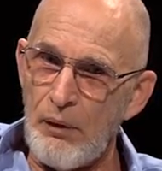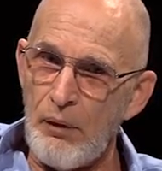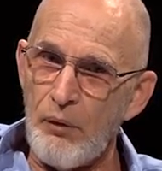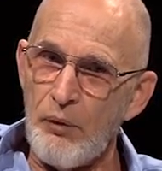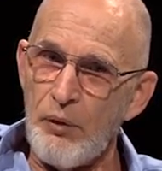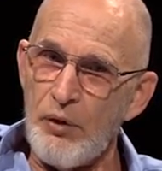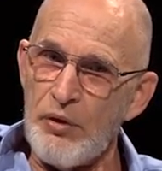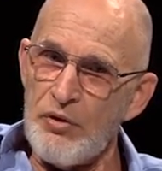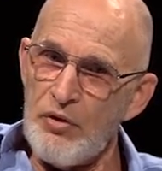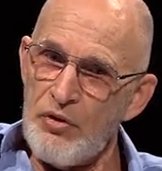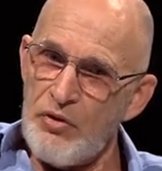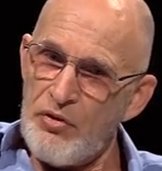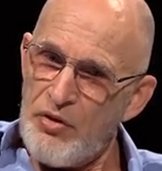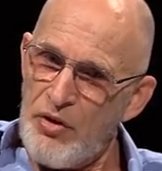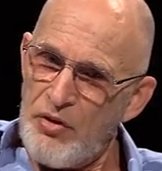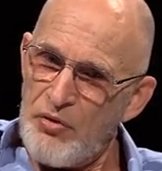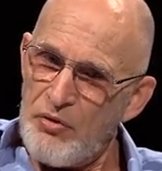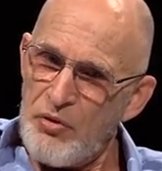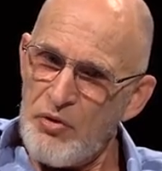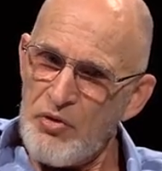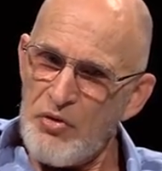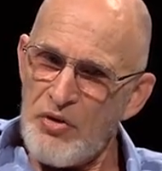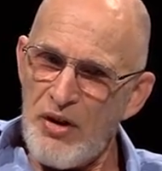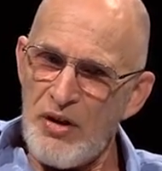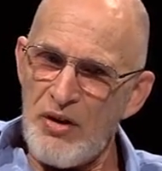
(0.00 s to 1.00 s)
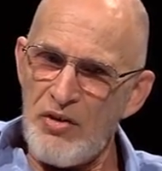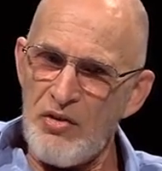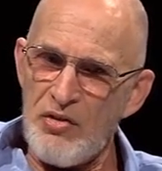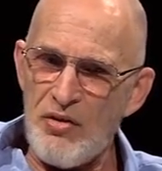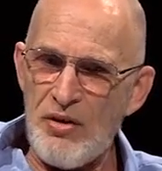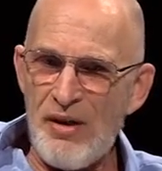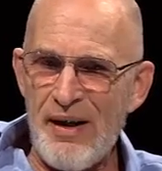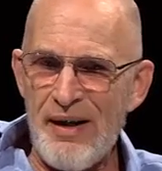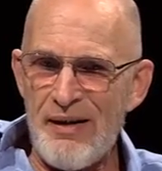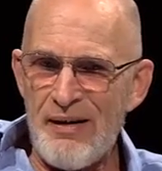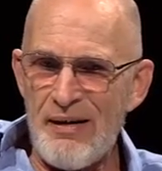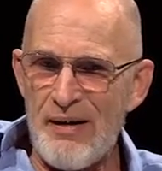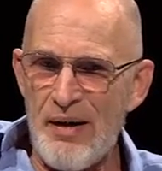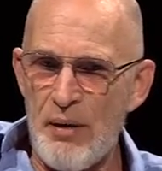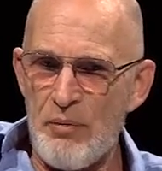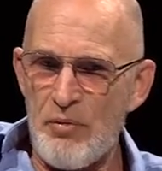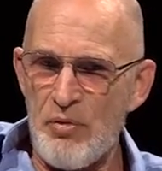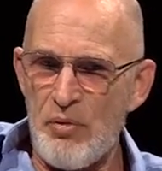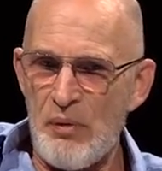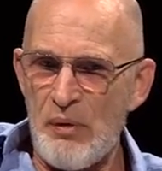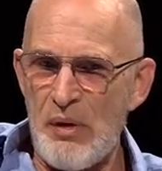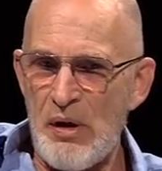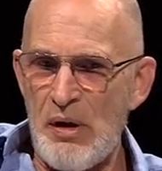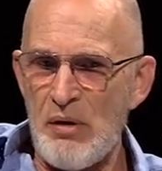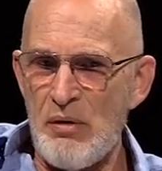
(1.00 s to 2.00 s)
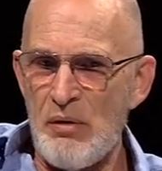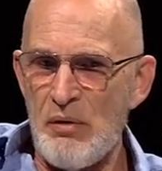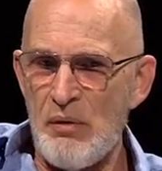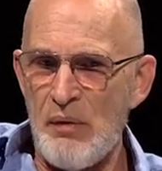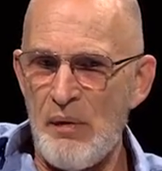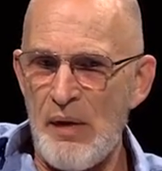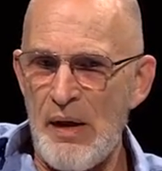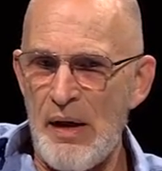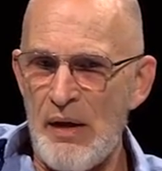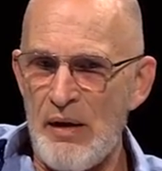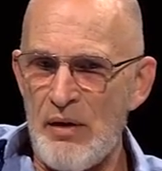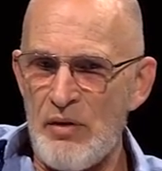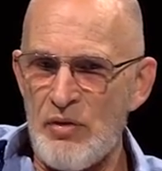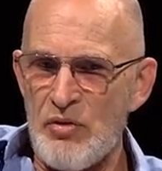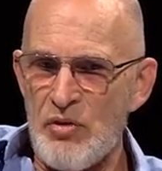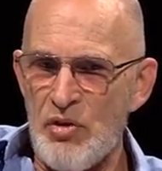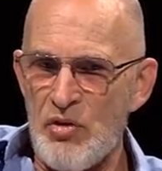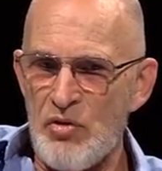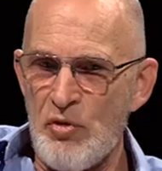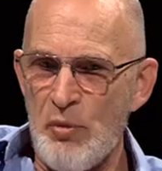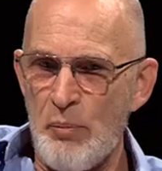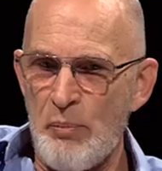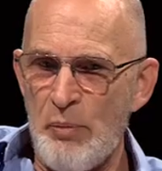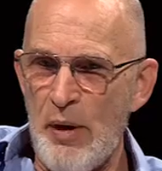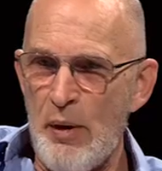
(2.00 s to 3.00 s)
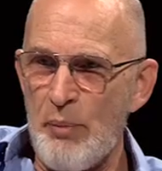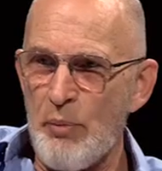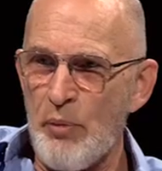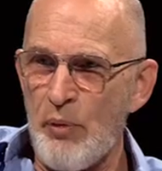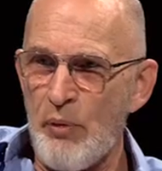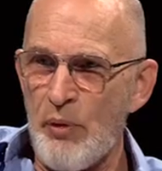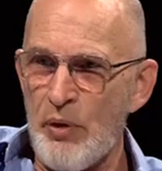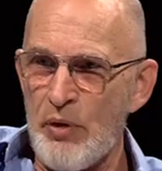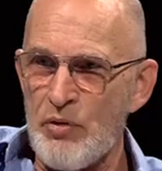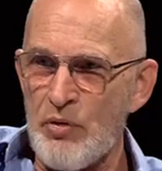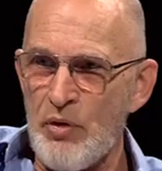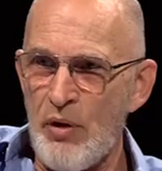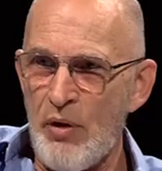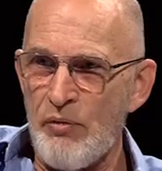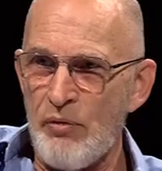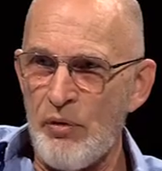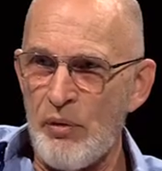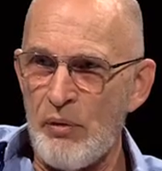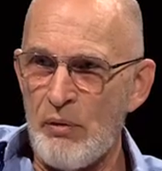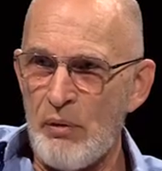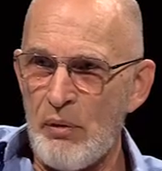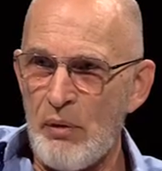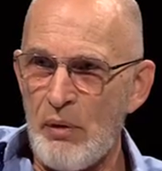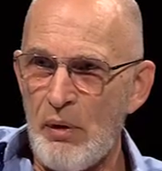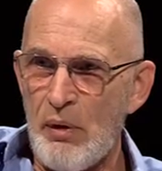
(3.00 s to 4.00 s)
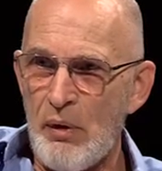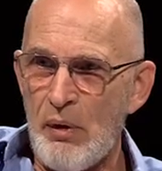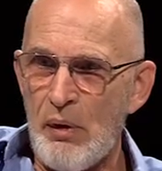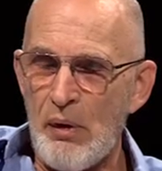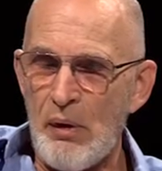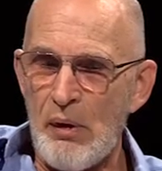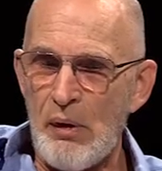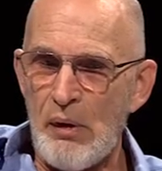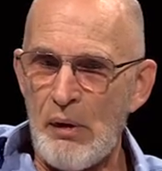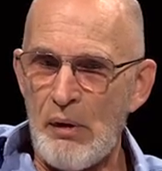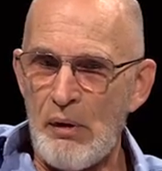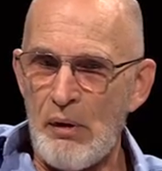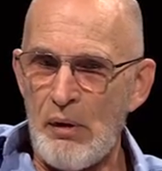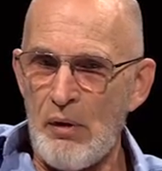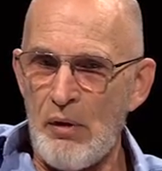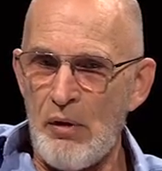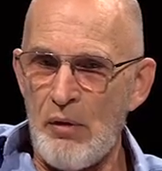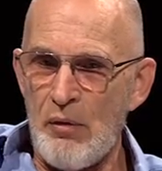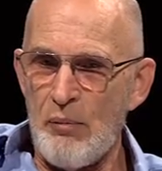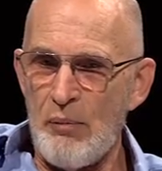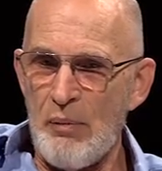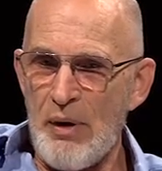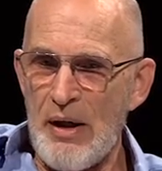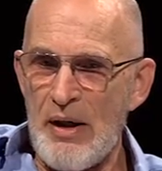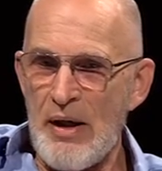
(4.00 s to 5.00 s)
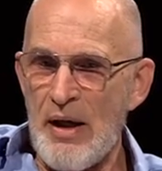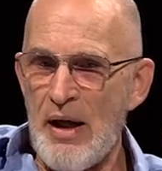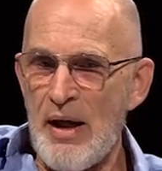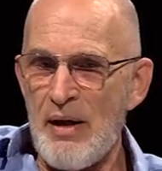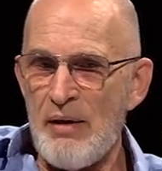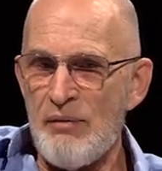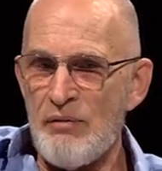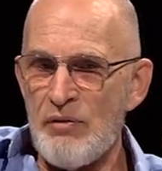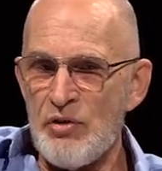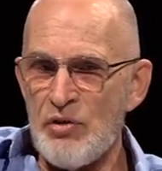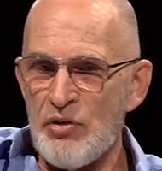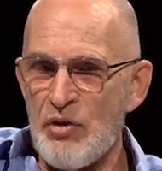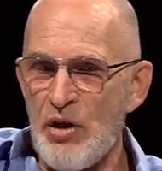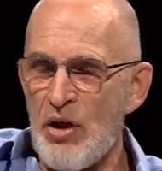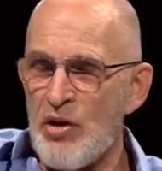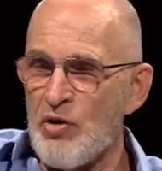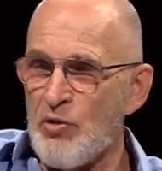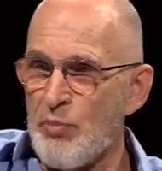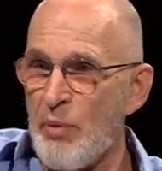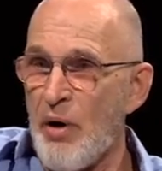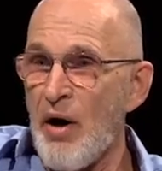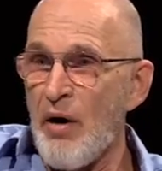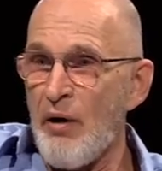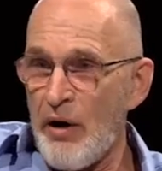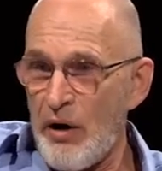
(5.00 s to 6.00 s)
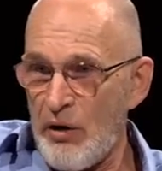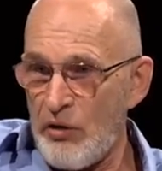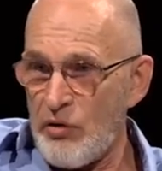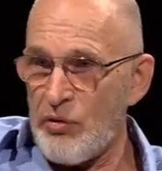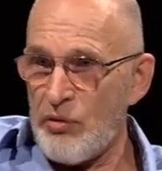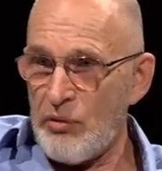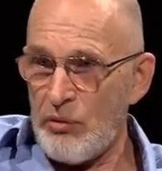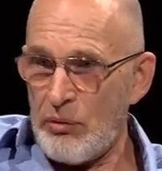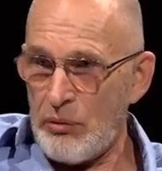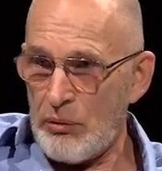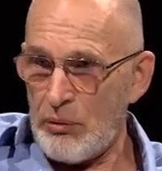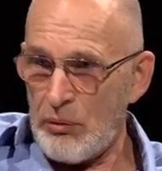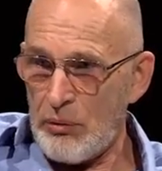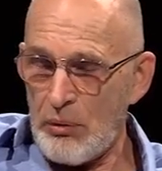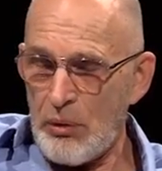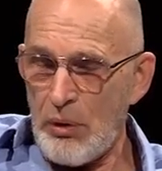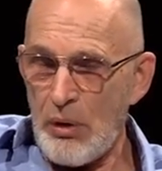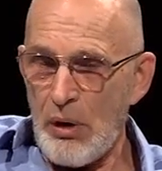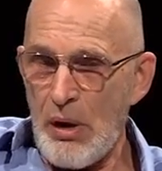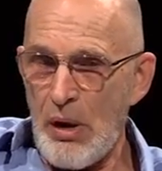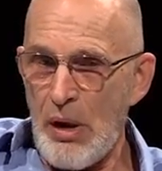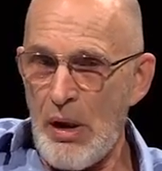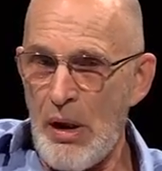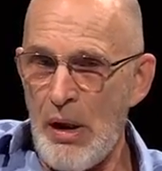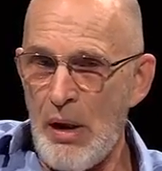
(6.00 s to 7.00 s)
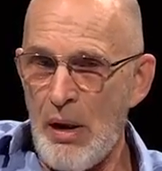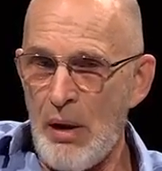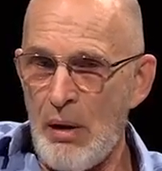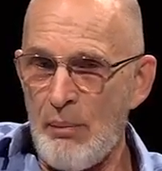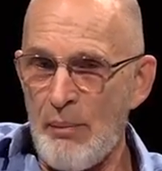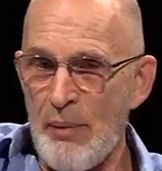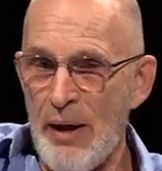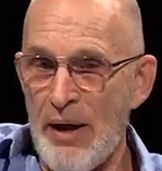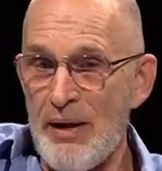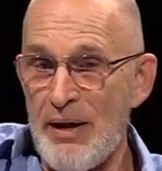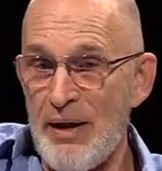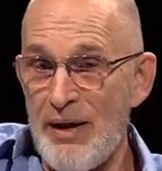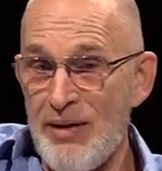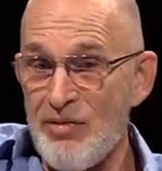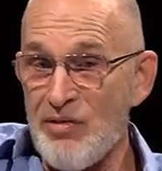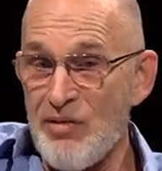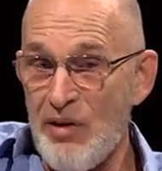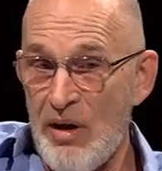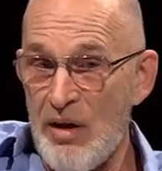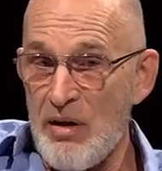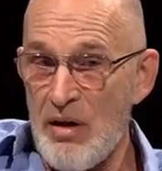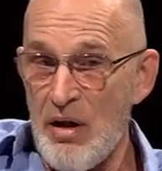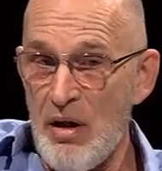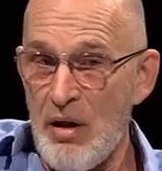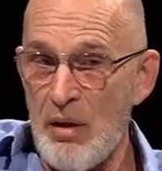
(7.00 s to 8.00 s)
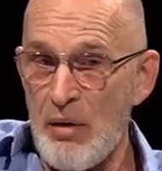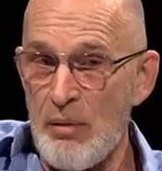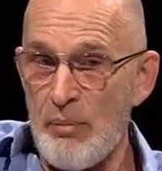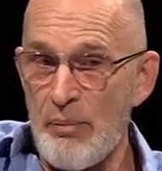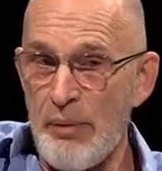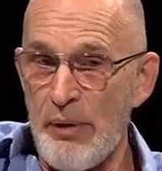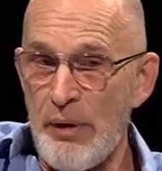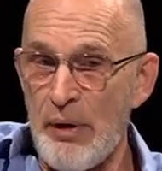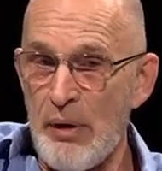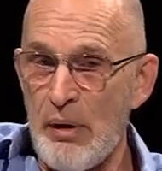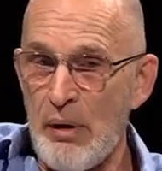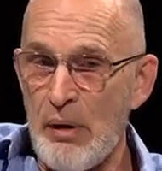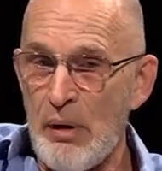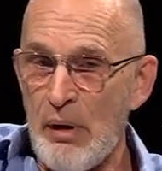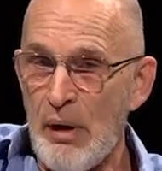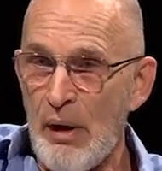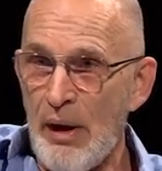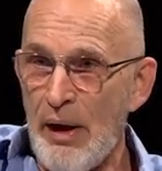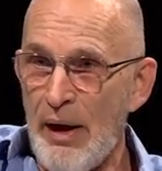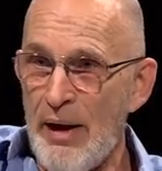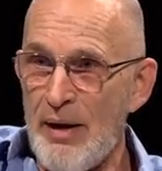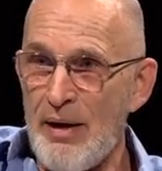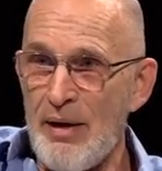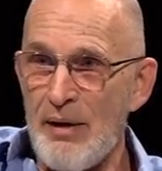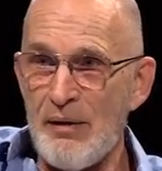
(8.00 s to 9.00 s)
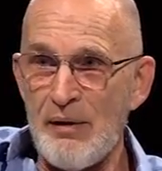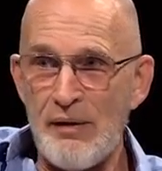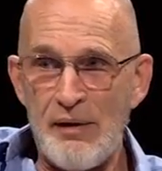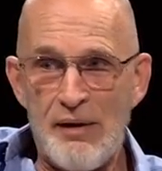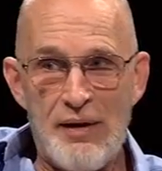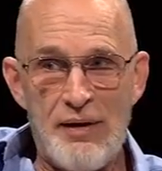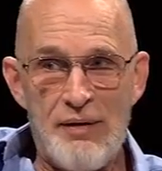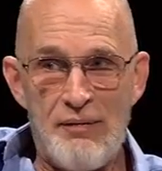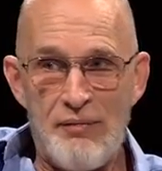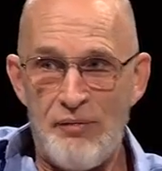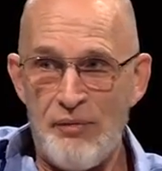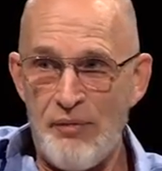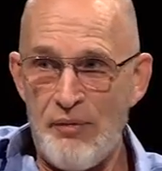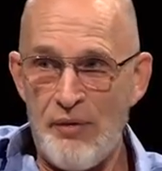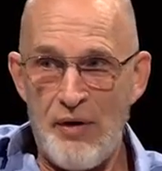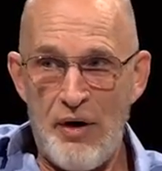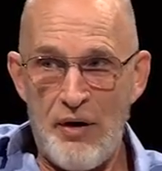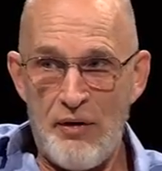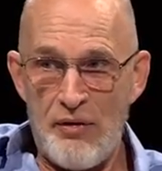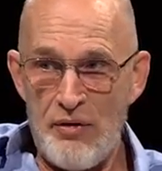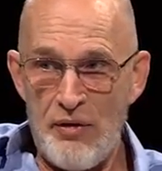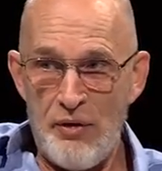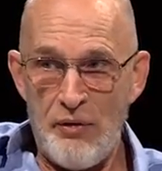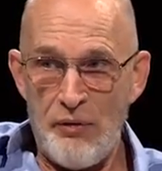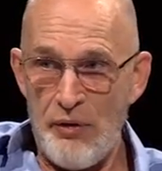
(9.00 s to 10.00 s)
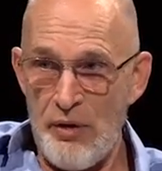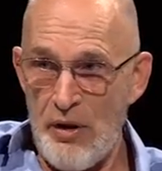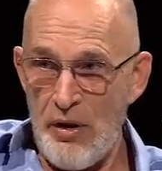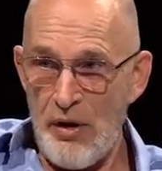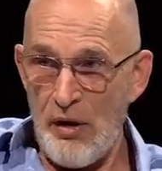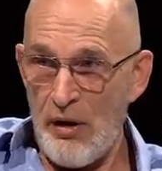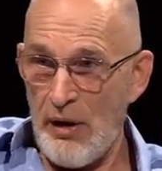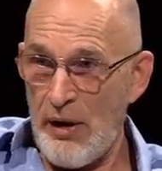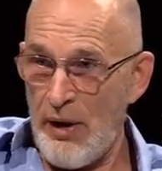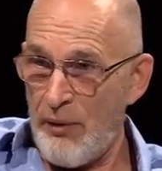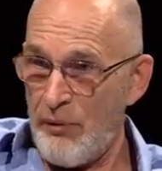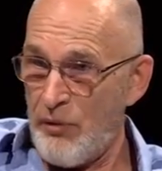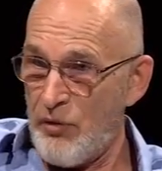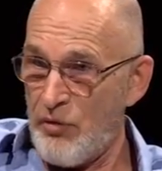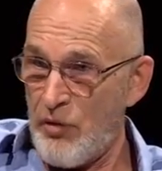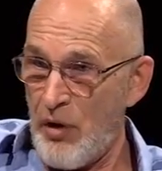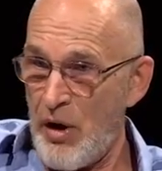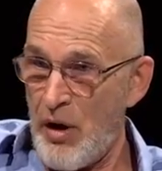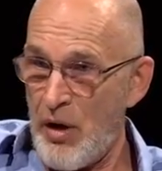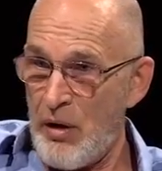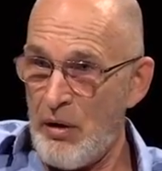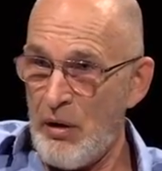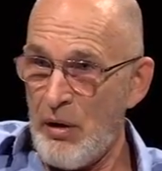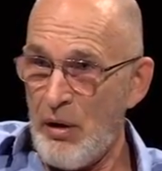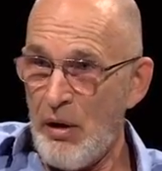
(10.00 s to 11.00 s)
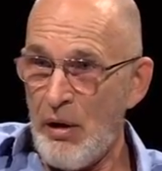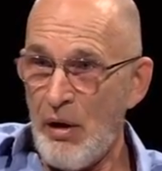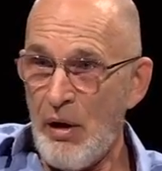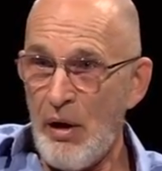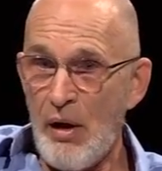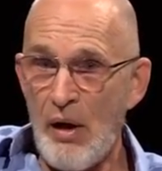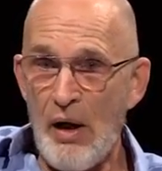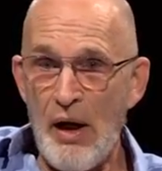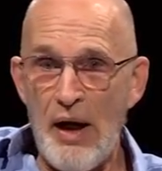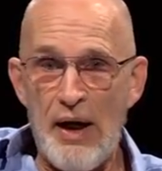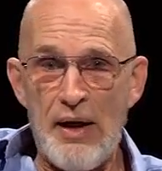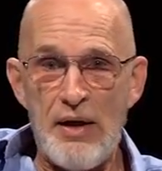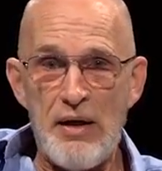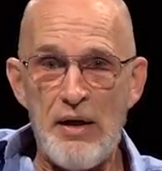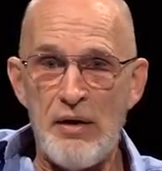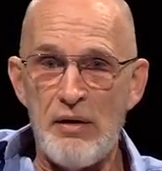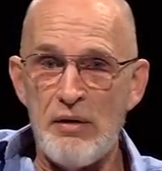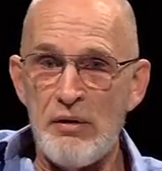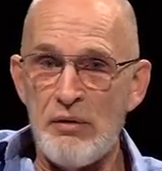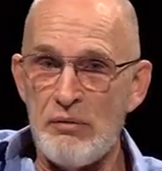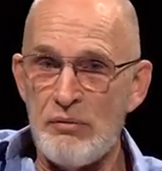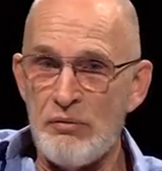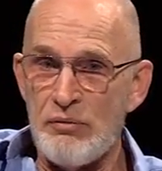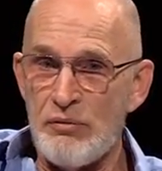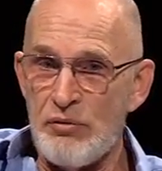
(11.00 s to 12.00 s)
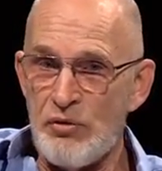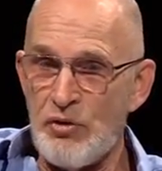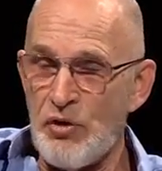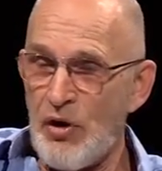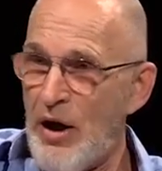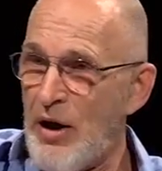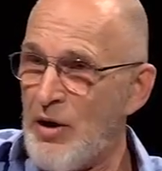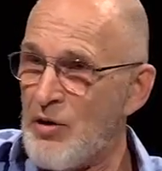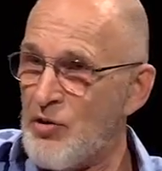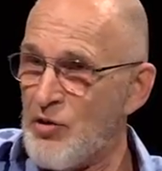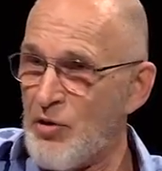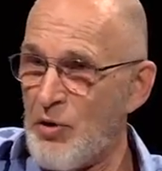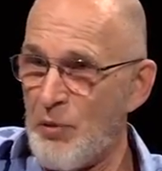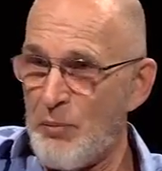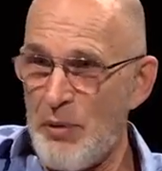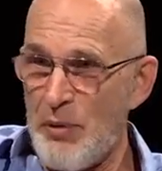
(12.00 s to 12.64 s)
Which is interesting, because a lot of times when they do that, it's just a paperwork shuffle. You may not even change barracks. In my case, I did, but I didn't leave the artillery hill I was on. I didn't change the